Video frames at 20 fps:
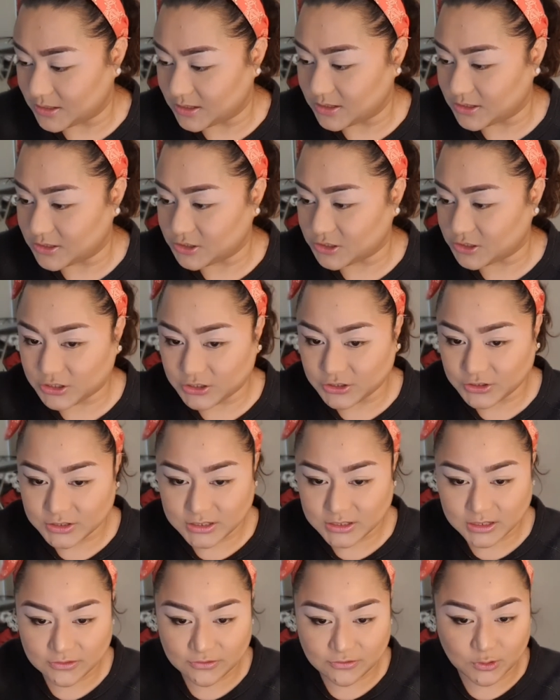She
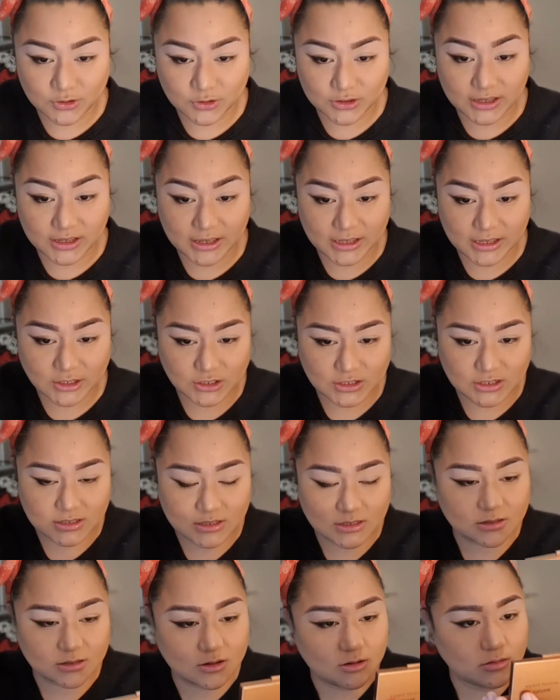used it for the
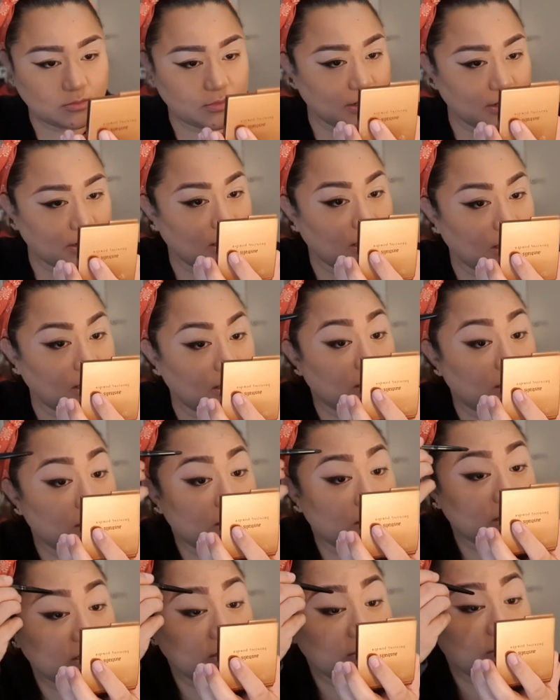edges. Oh my god, how
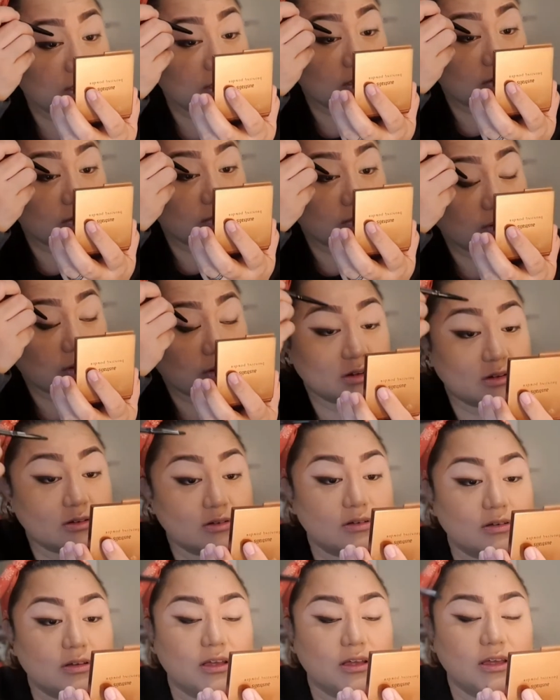can you be so wrong?
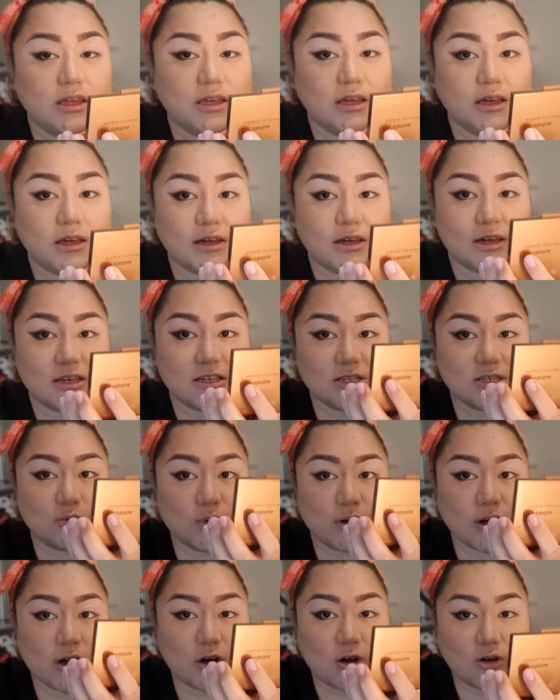Okay, so
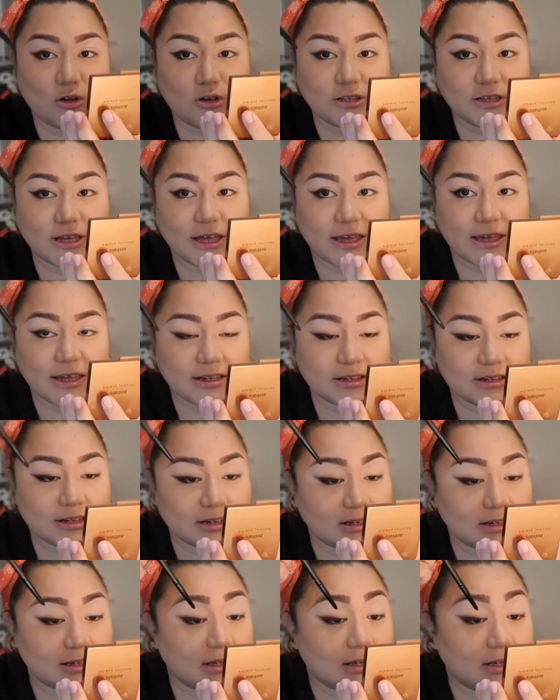we hold the end
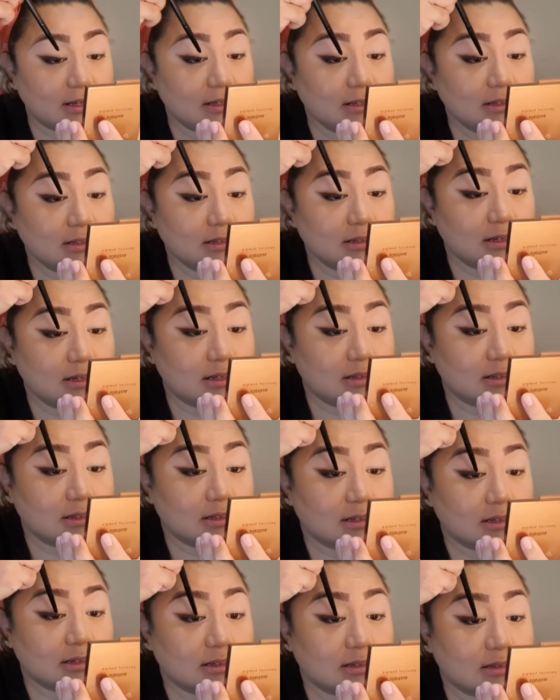again and
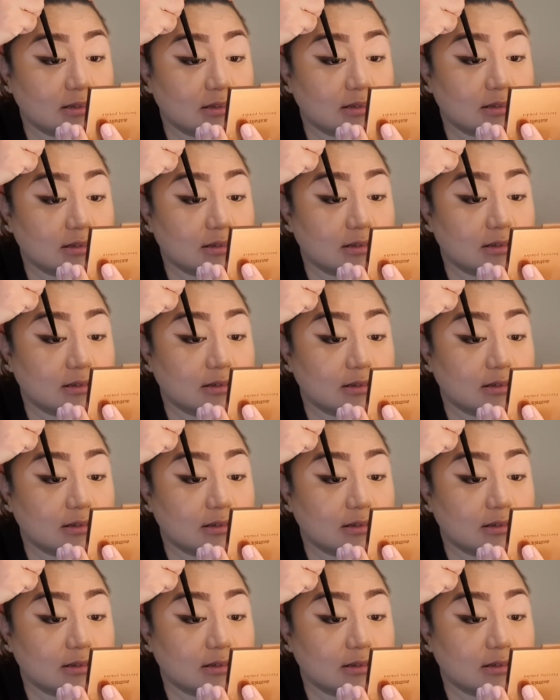then